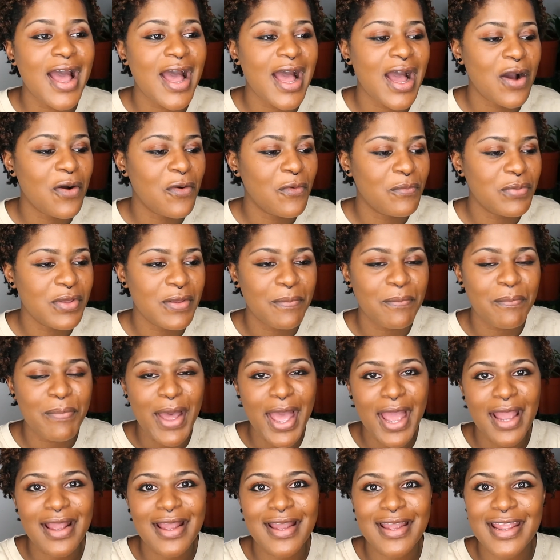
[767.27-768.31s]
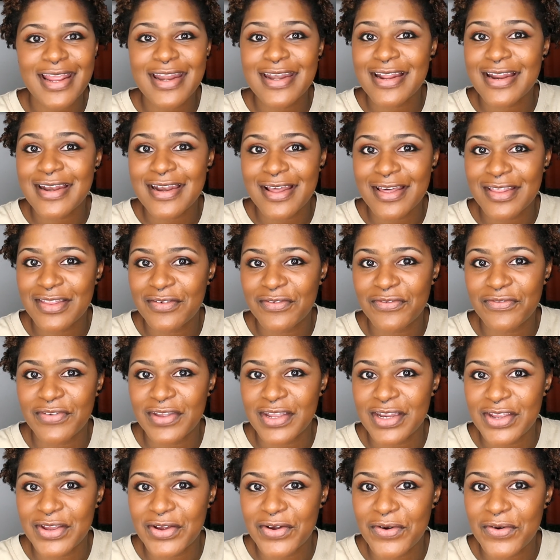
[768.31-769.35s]
I will be back in another
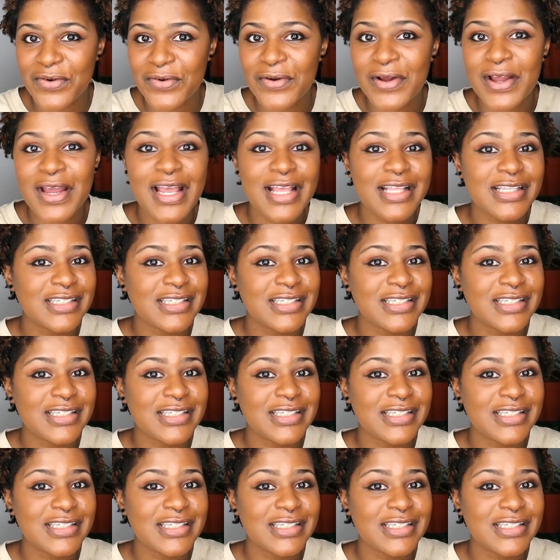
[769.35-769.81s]
video,